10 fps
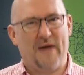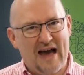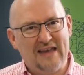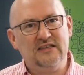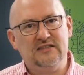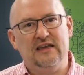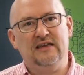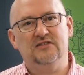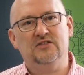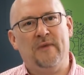behind the
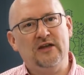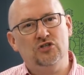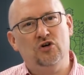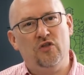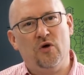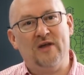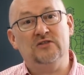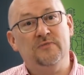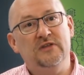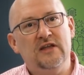scenes to make sure that when
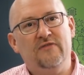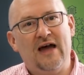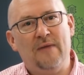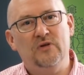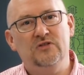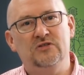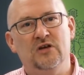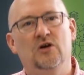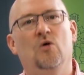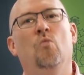something different happens,
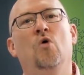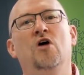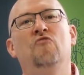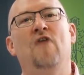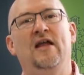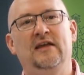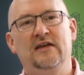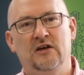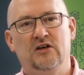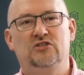we're
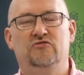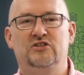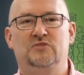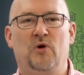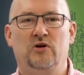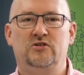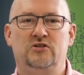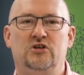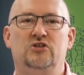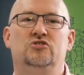ready to respond
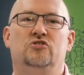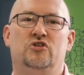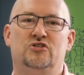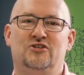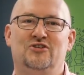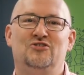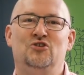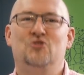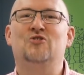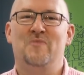so that
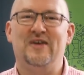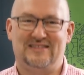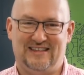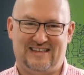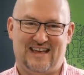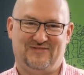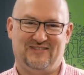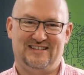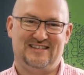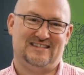you can be successful
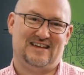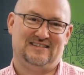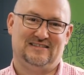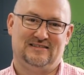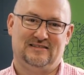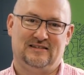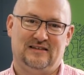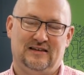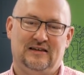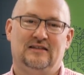in your SACE.
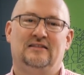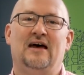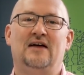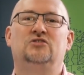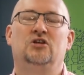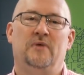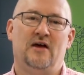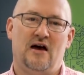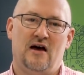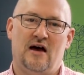That's going to be
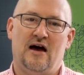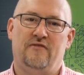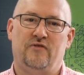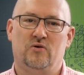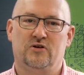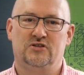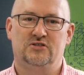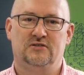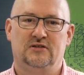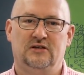our focus.